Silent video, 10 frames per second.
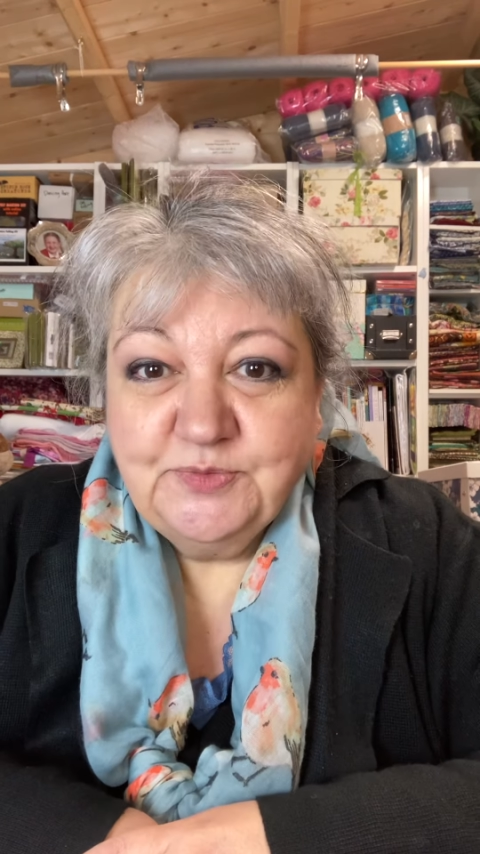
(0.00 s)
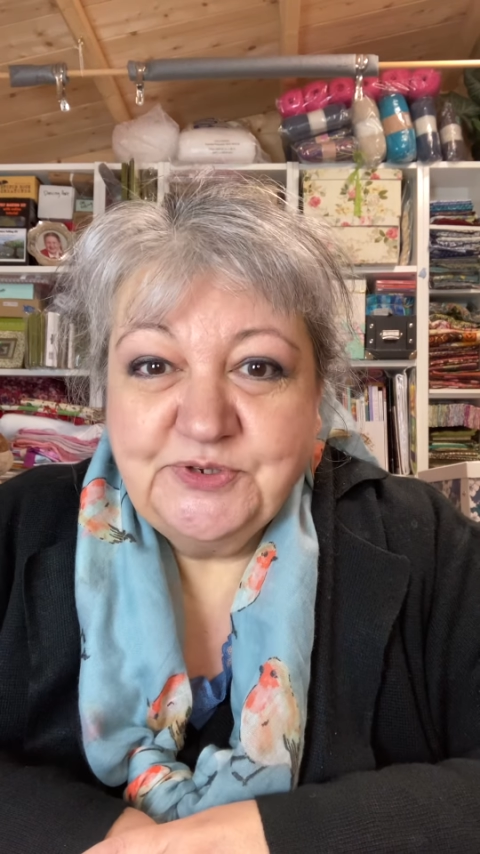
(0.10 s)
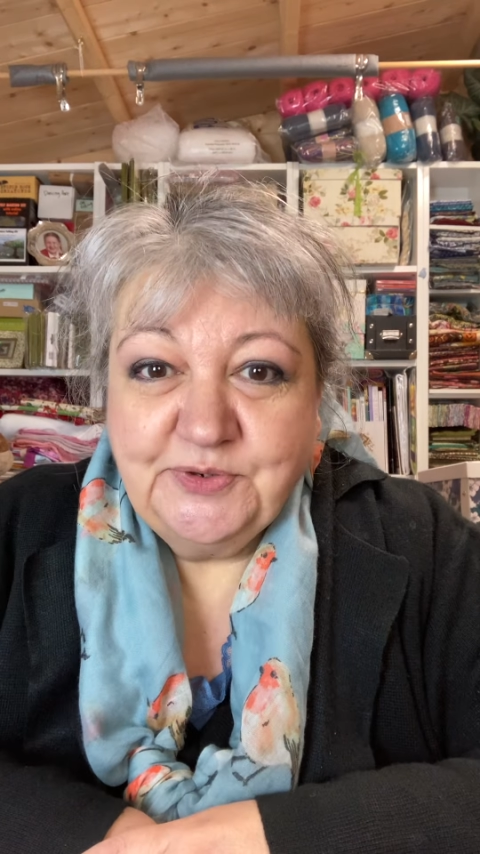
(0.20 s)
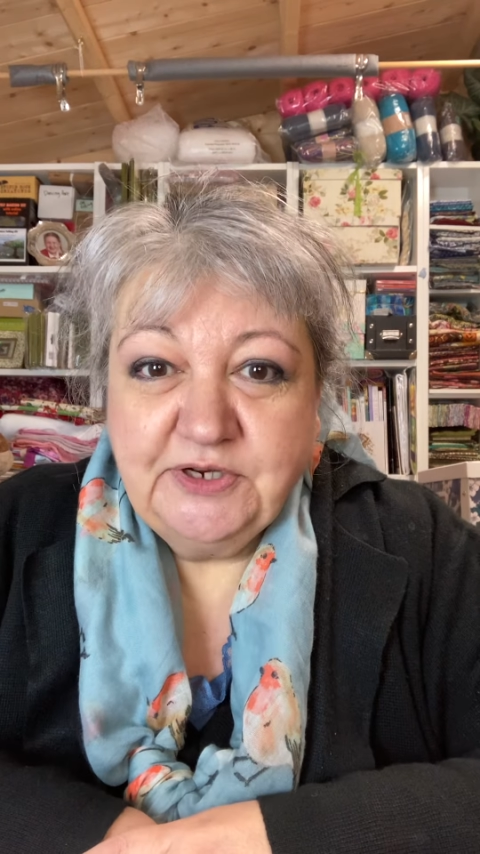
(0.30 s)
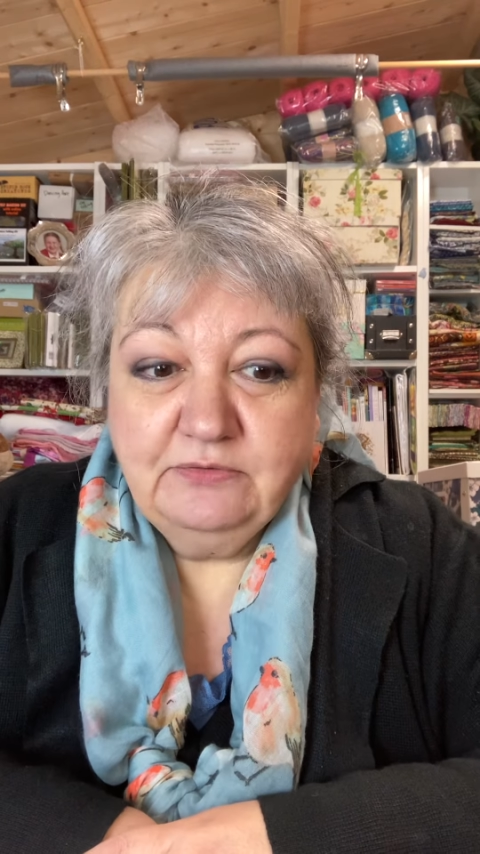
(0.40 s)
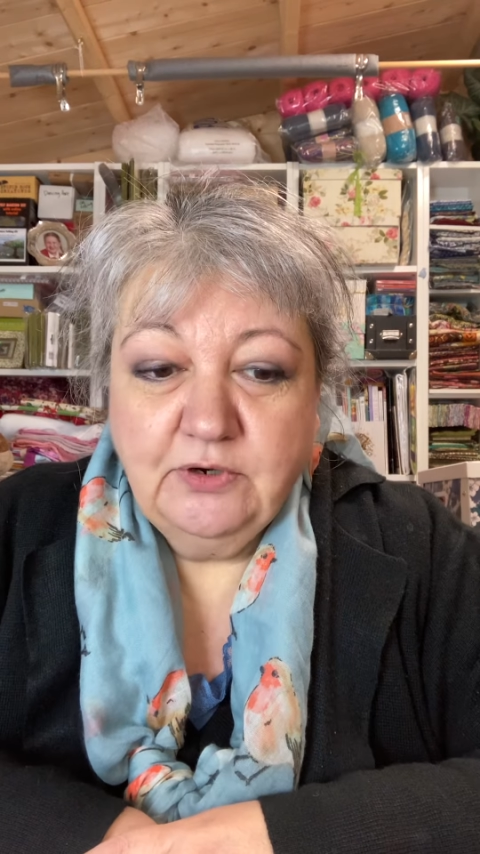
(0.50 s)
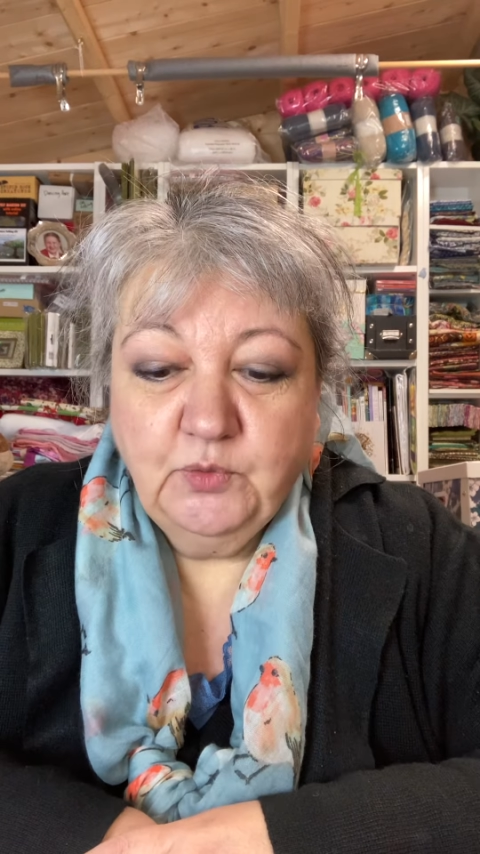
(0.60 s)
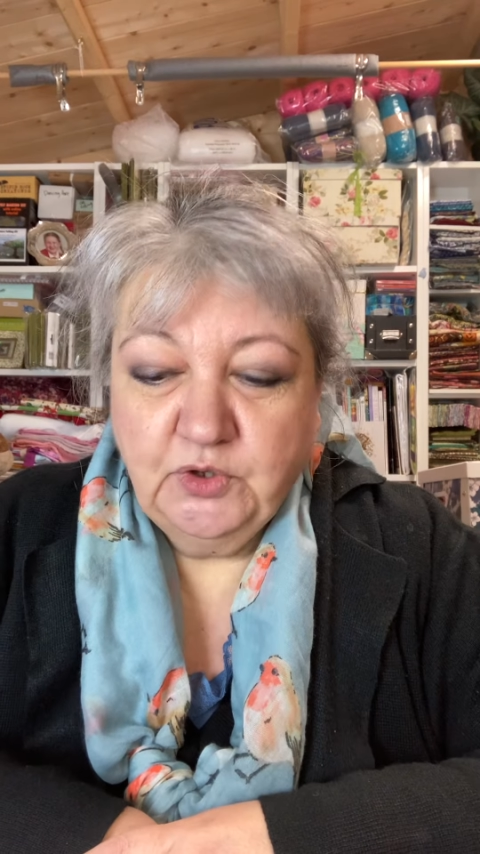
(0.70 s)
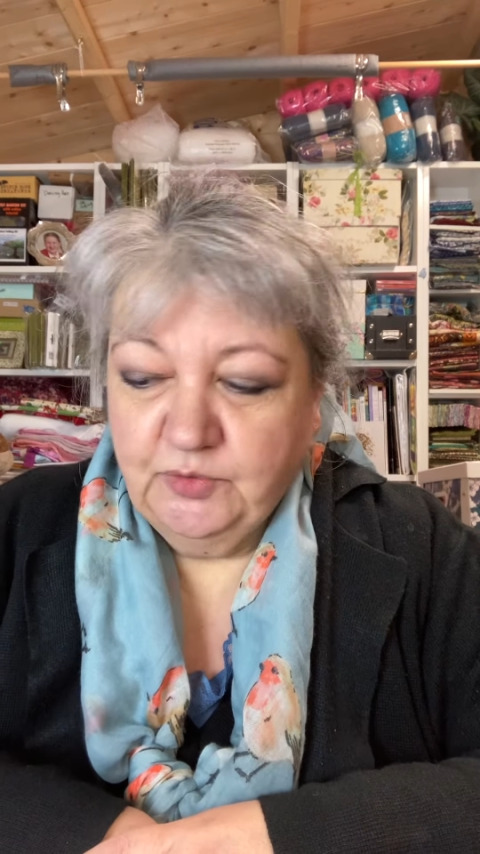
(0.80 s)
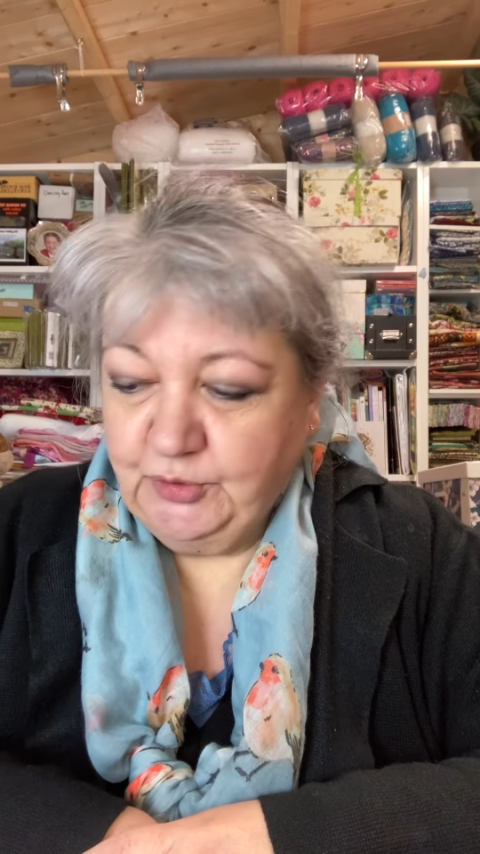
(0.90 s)
so I don't know
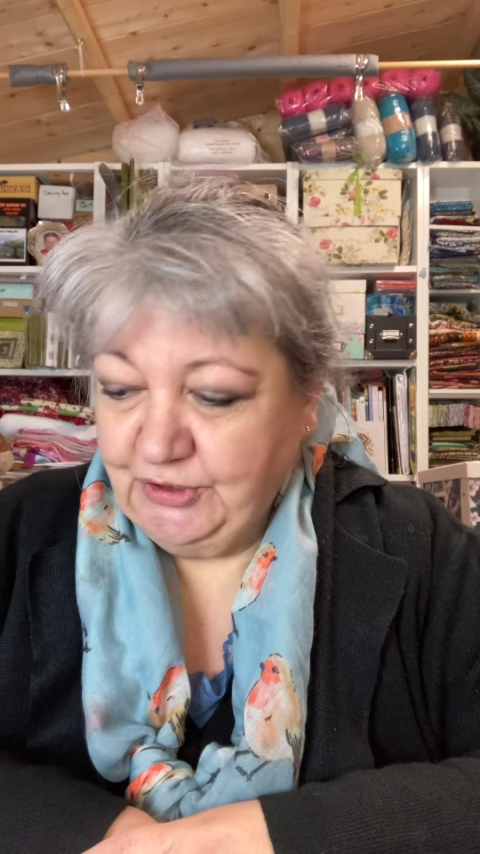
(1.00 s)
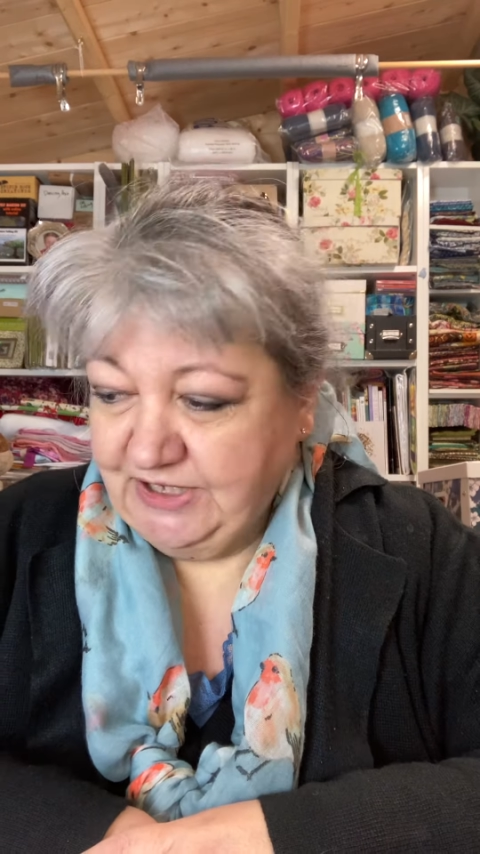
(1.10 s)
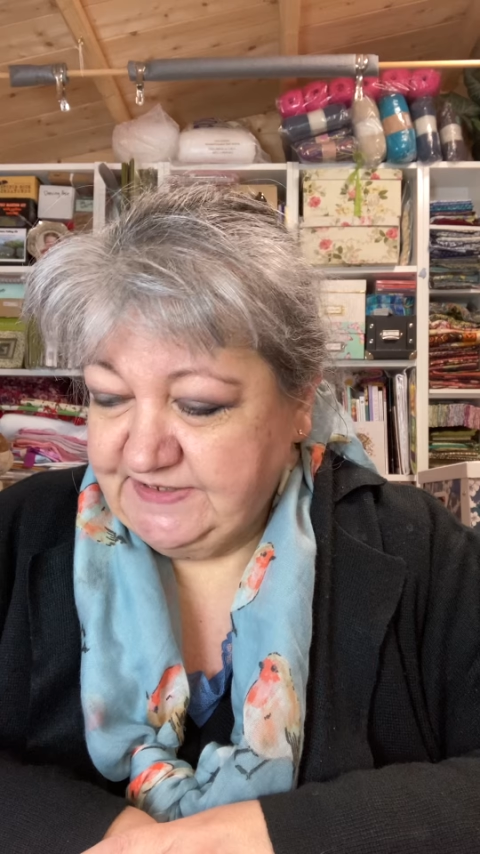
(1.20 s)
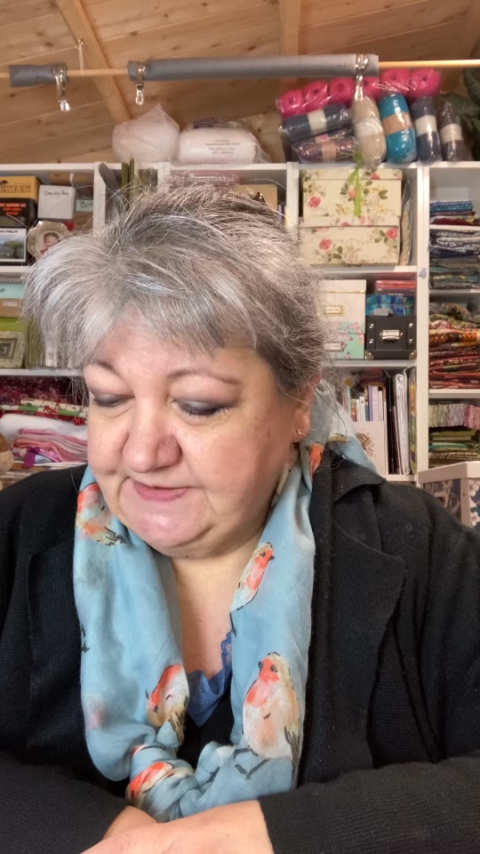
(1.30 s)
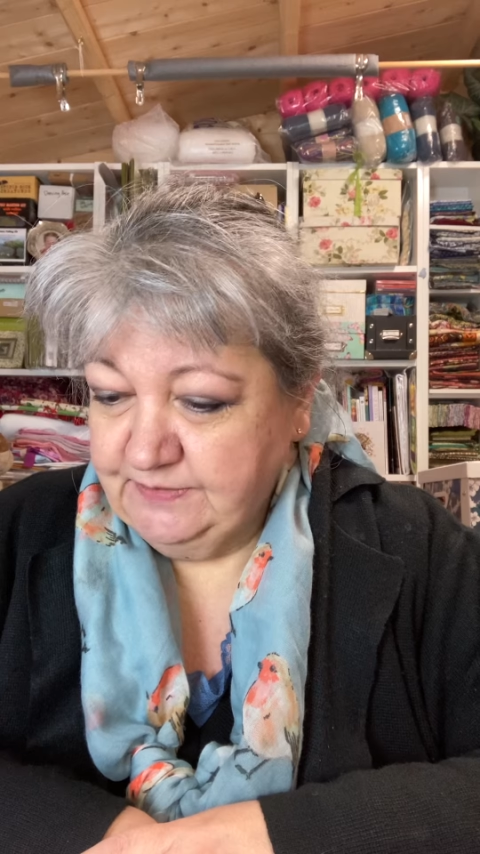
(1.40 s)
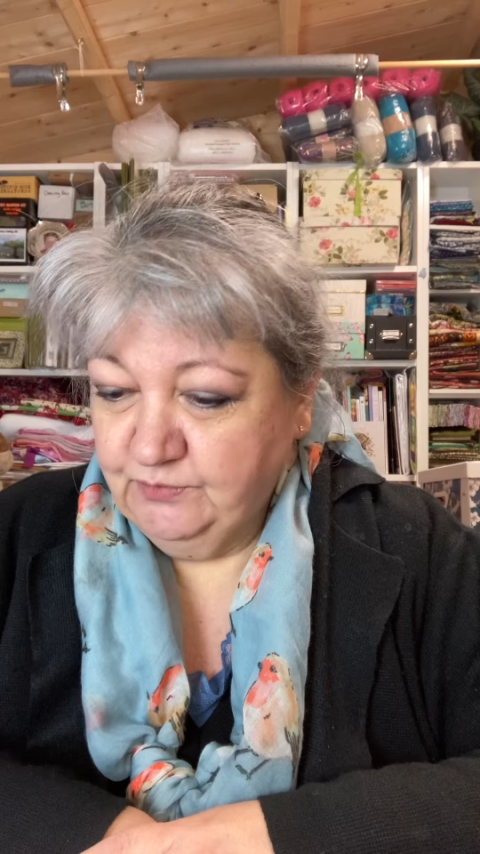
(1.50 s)
what the book is,